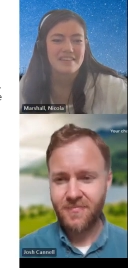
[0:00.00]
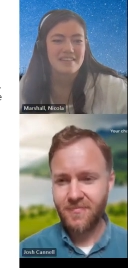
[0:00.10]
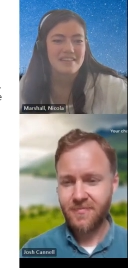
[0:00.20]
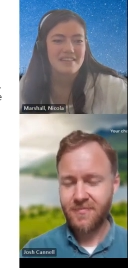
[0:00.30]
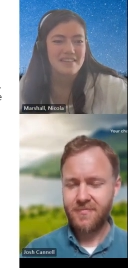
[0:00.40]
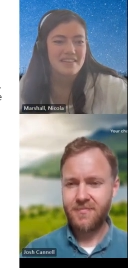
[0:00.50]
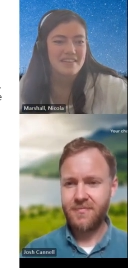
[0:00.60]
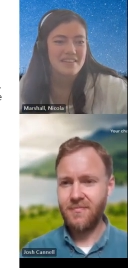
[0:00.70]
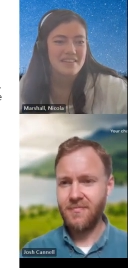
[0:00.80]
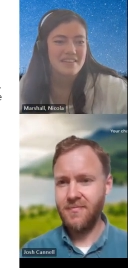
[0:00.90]

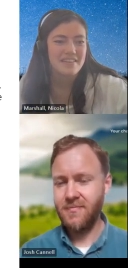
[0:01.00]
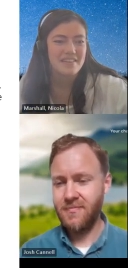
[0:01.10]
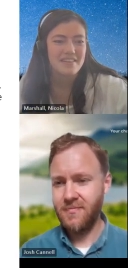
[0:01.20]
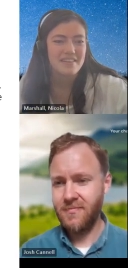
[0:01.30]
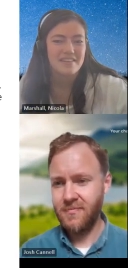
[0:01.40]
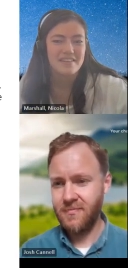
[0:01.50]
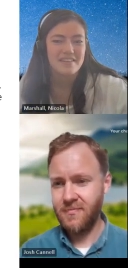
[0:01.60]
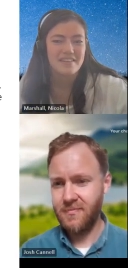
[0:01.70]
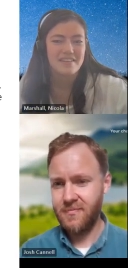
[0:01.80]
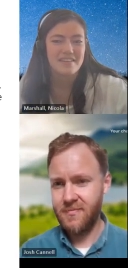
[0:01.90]

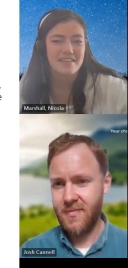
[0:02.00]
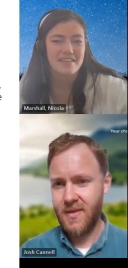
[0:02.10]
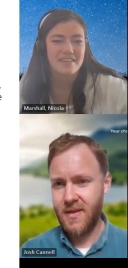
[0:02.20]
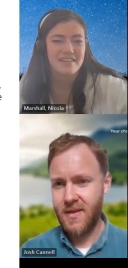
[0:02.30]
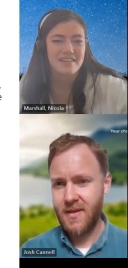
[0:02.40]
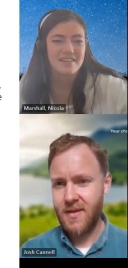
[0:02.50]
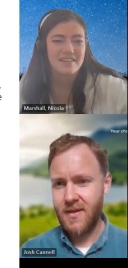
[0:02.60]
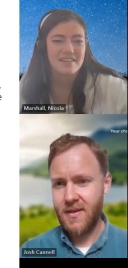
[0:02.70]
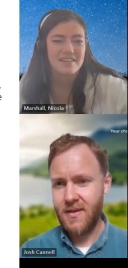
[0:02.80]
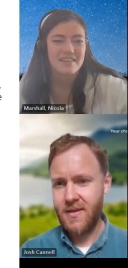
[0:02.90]

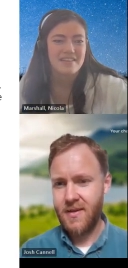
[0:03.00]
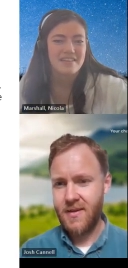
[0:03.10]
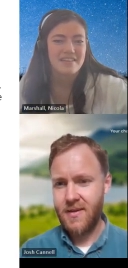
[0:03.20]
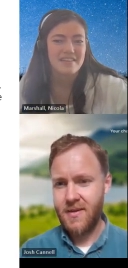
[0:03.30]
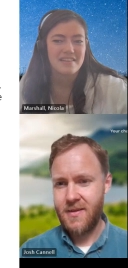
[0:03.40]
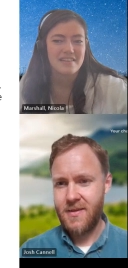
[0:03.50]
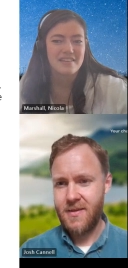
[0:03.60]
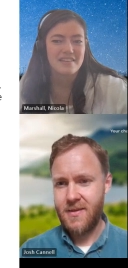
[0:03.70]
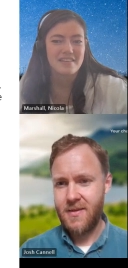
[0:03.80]
(silence)